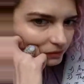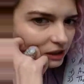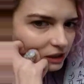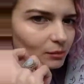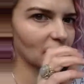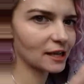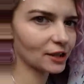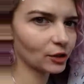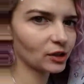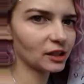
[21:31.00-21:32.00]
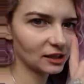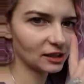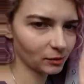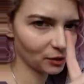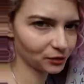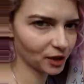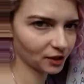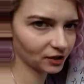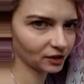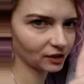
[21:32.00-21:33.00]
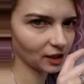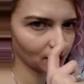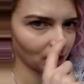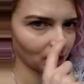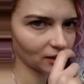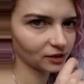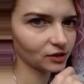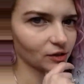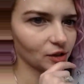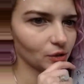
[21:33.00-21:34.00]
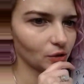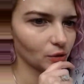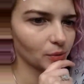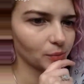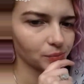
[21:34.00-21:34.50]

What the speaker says: And I'm telling you that this is my first live class on YouTube.